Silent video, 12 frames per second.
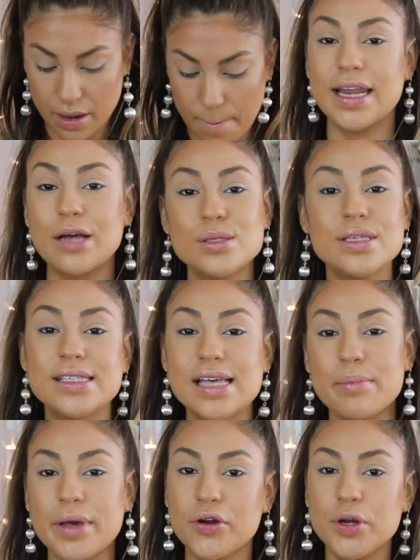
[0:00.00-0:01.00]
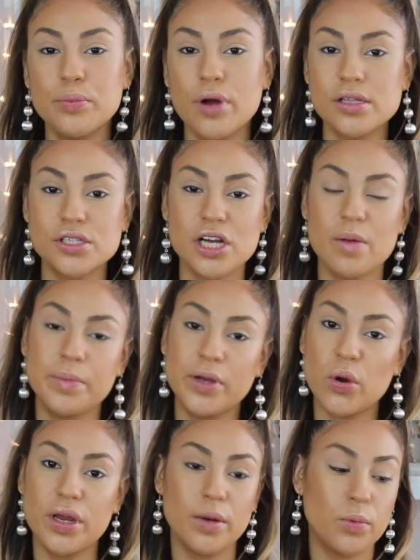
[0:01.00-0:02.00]
Now to set my cream bronzer, I'm going to be
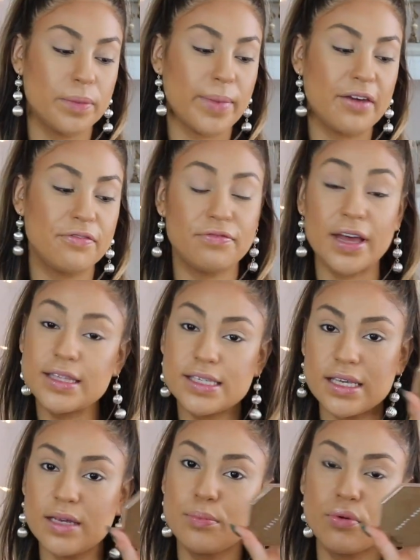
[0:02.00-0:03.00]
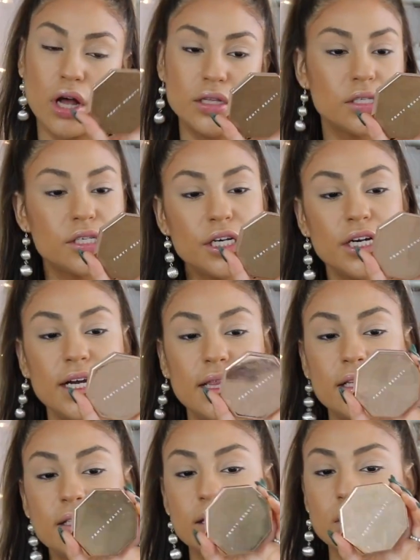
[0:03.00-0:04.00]
going in with my Fenty bronzer, and
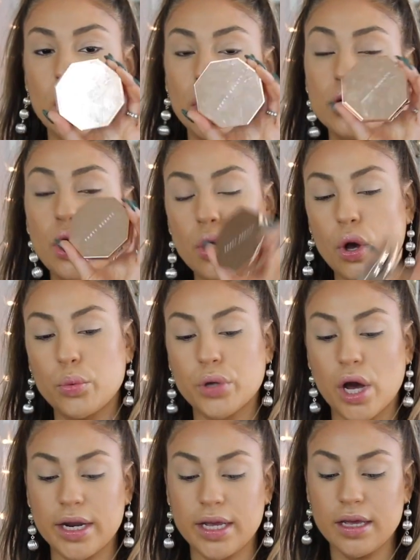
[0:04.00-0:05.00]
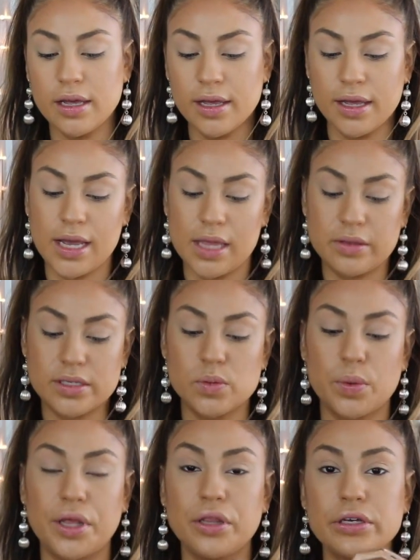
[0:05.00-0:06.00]
this is called Coco Naughty. This is
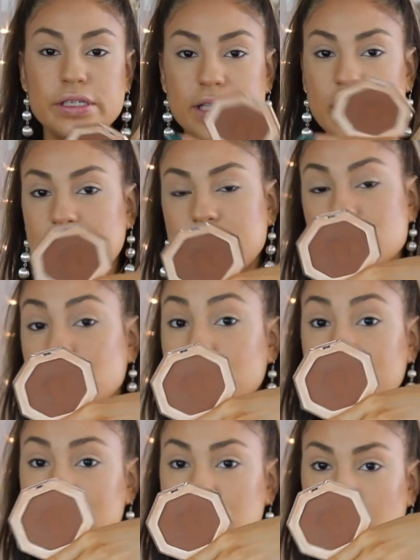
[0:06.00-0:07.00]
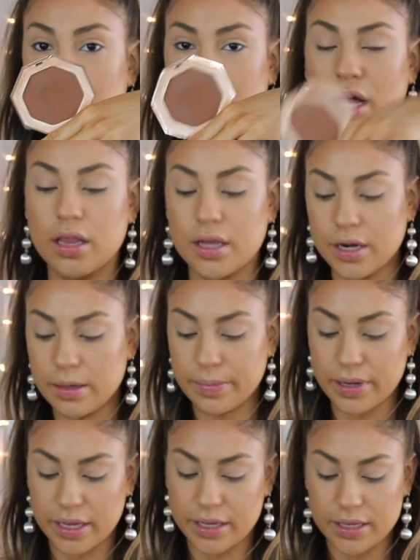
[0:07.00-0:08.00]
what it looks like. It's a really dark color,
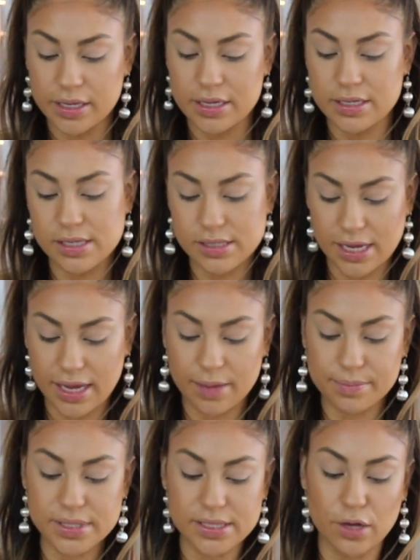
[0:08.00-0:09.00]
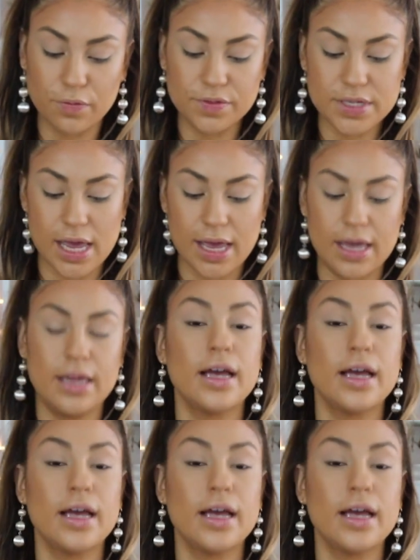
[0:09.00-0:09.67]
but since I am self-tan,